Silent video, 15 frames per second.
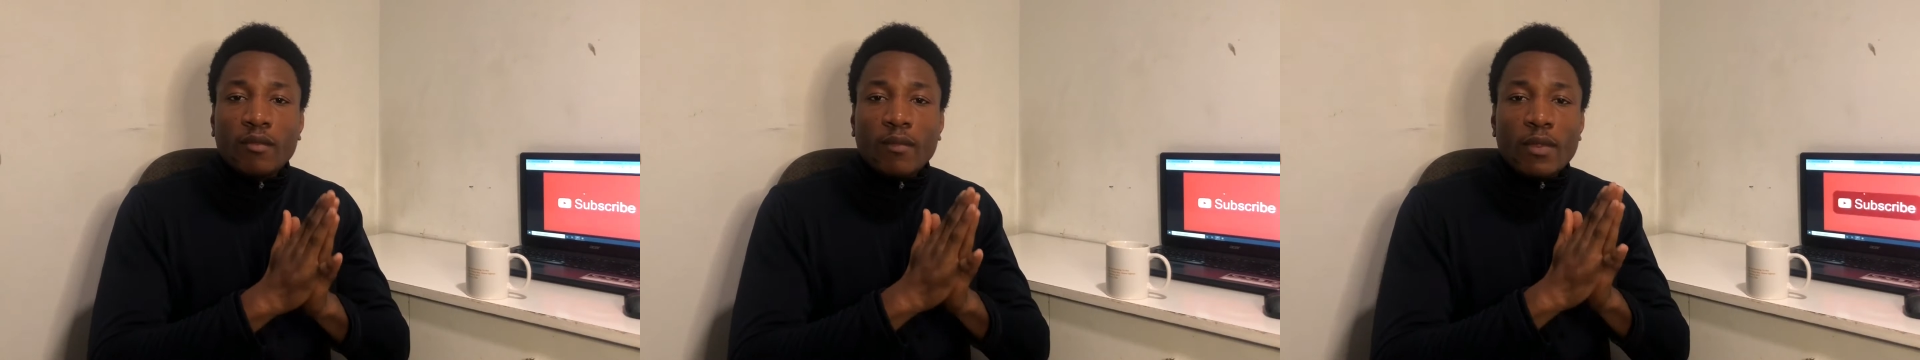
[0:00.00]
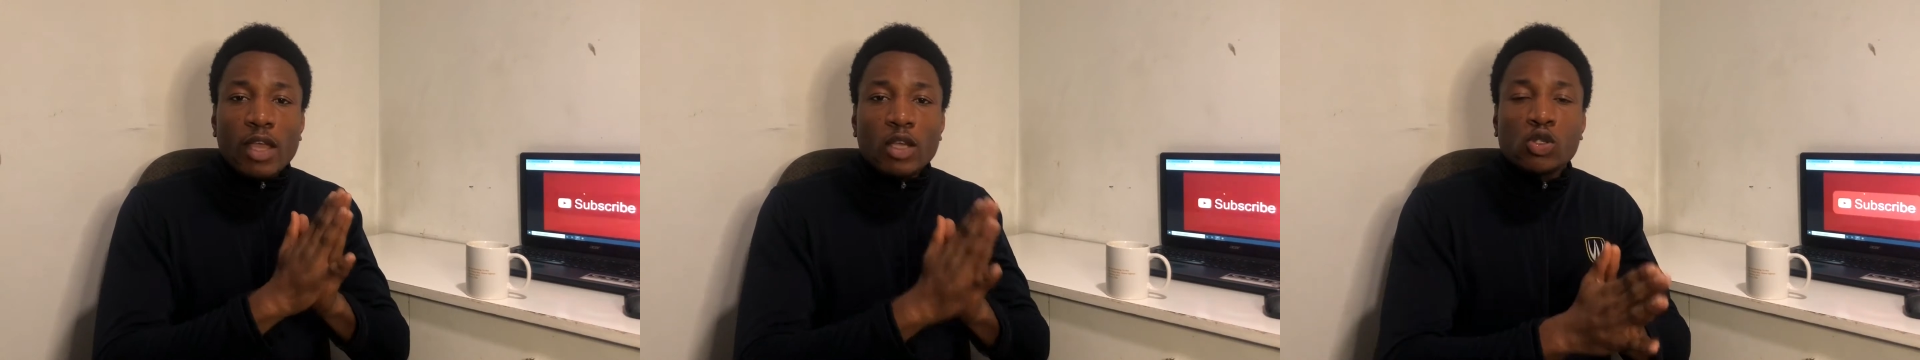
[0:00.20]

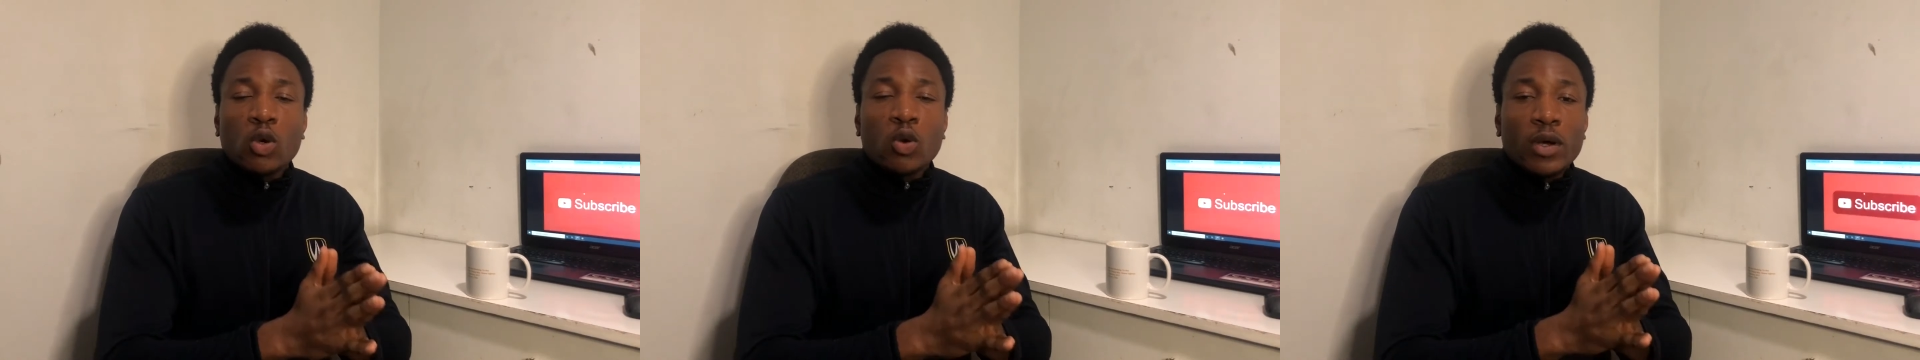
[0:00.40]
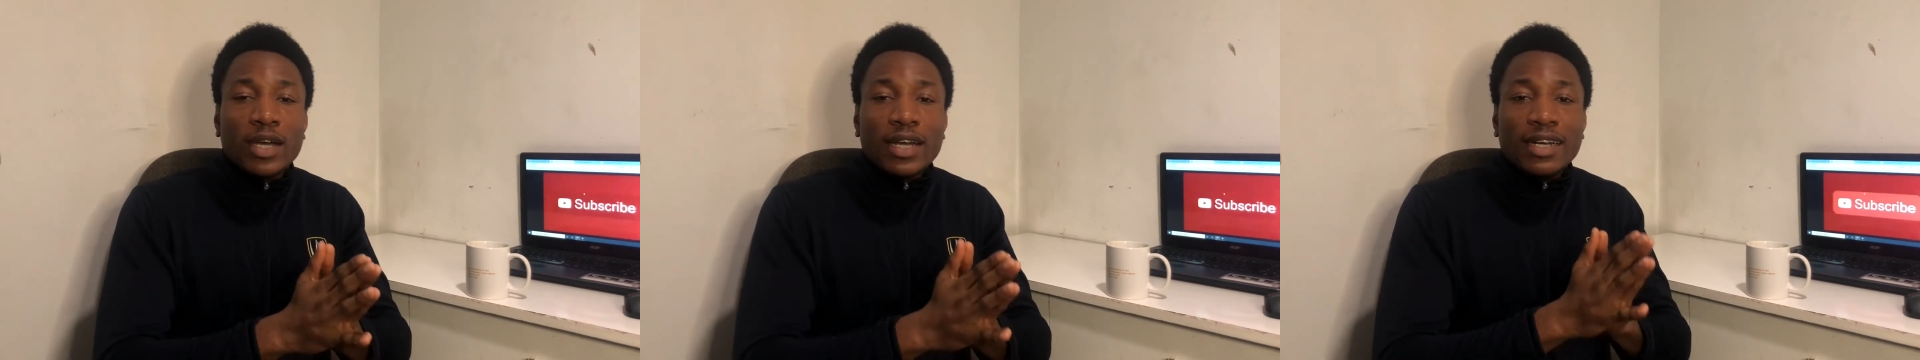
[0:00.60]

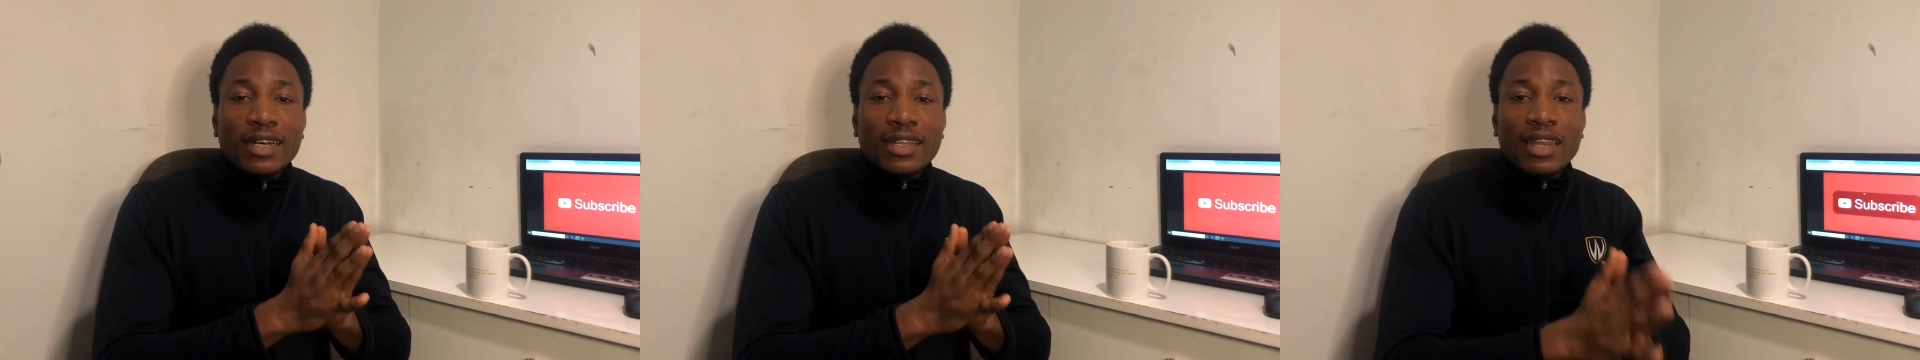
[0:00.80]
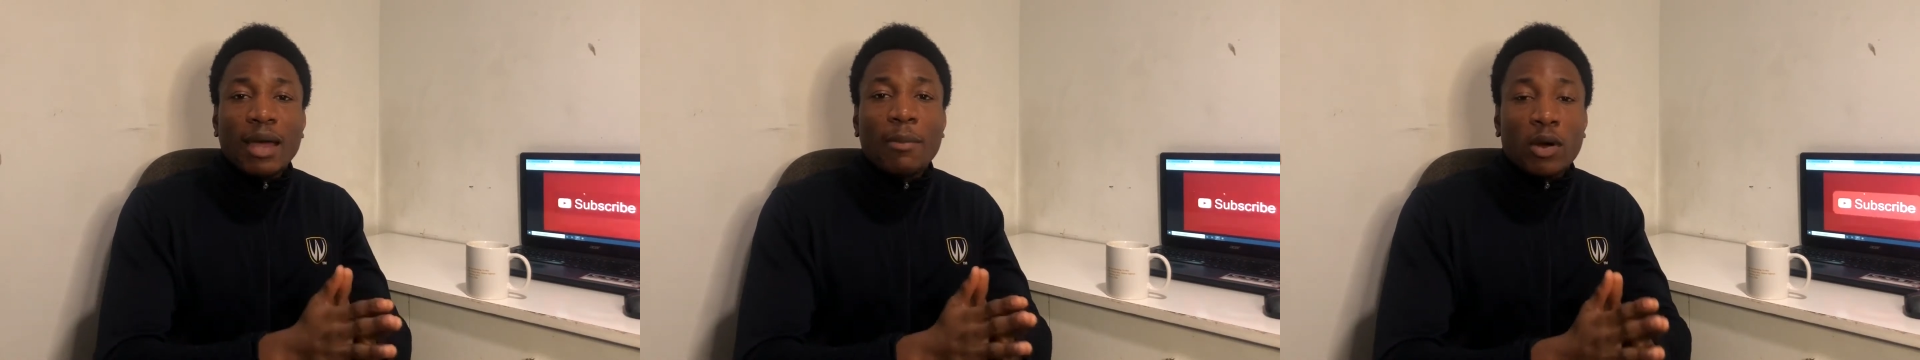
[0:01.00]
So the
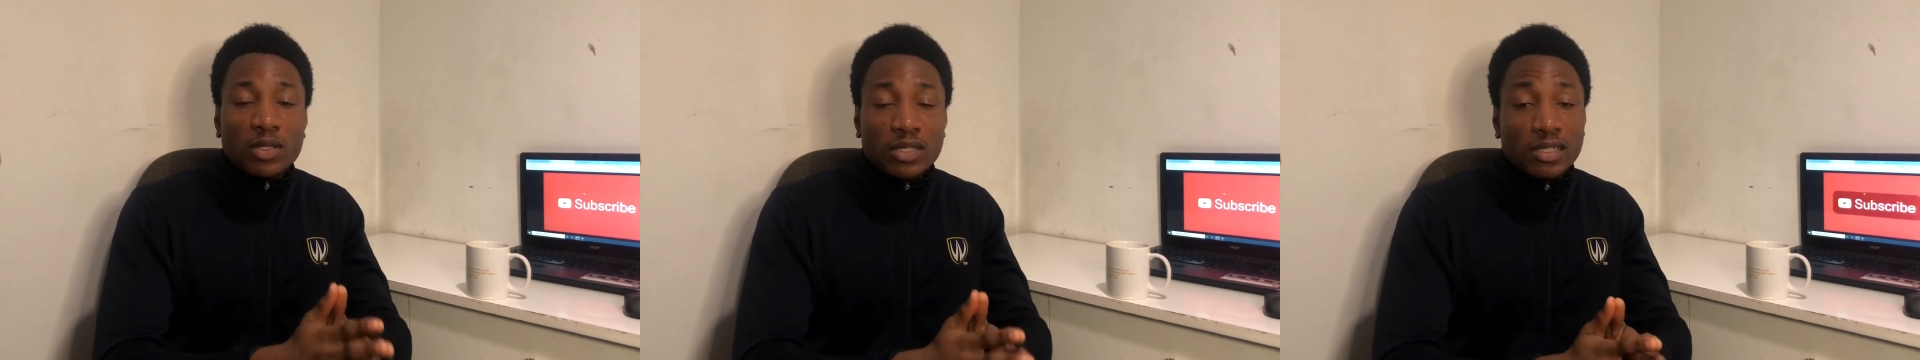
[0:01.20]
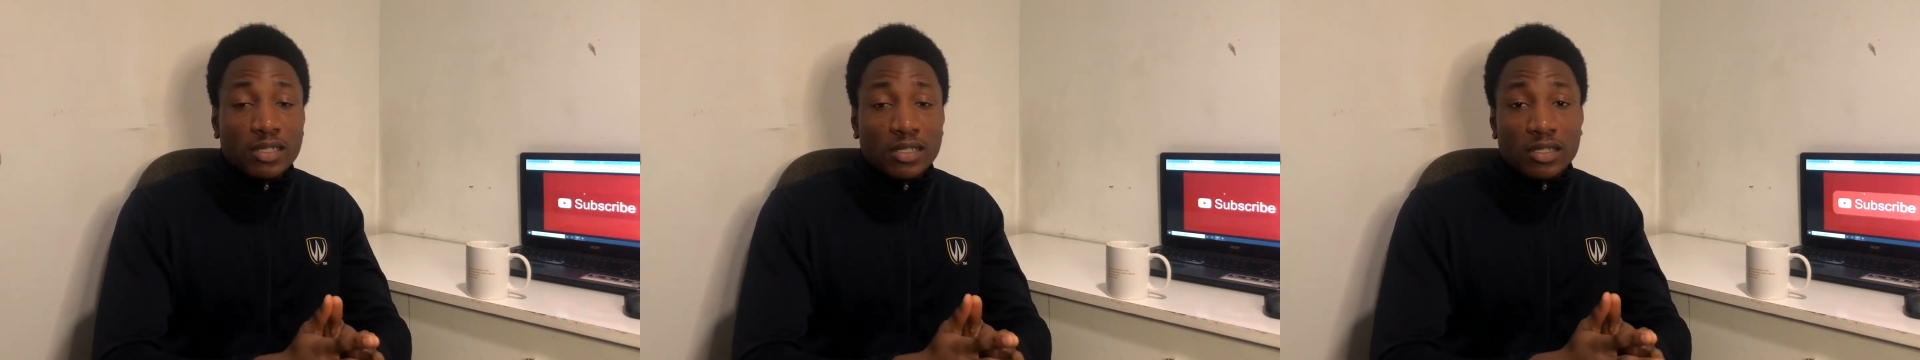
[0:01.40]
thing about
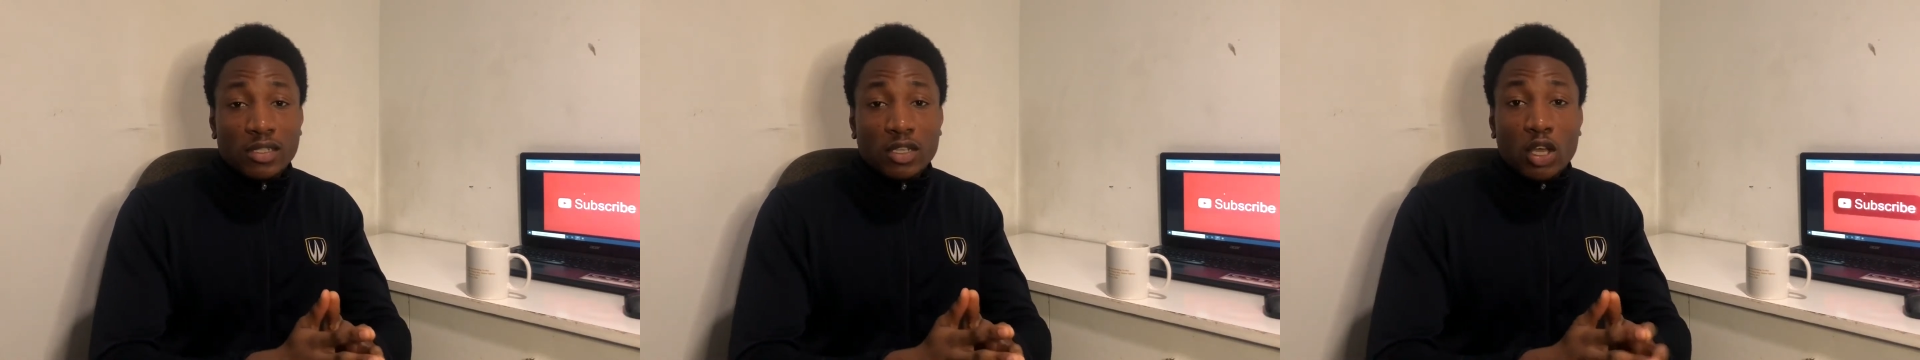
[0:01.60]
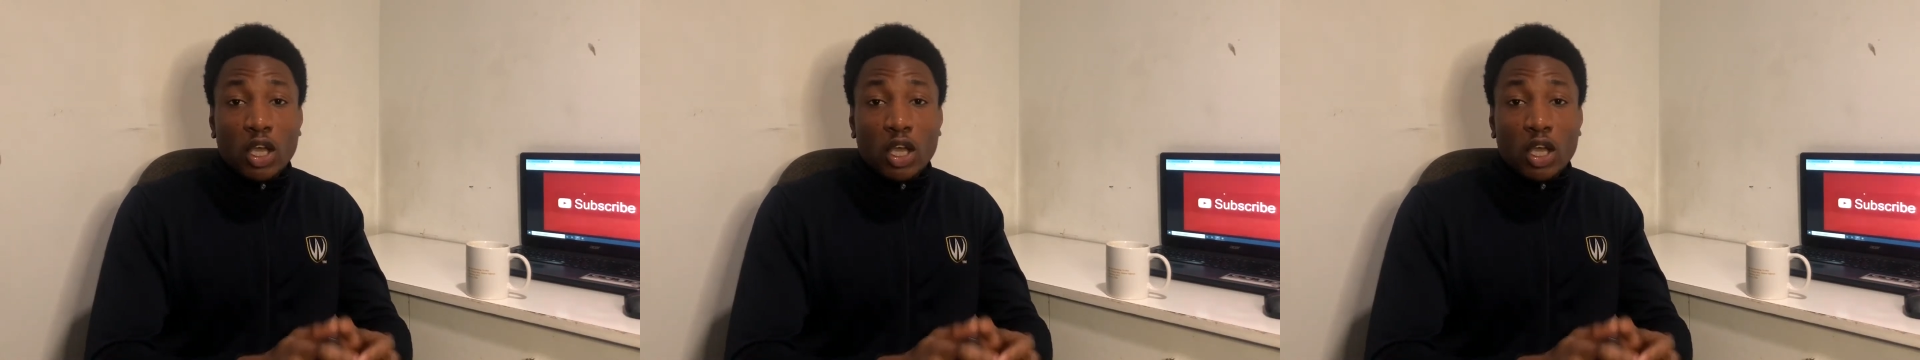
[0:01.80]
it is,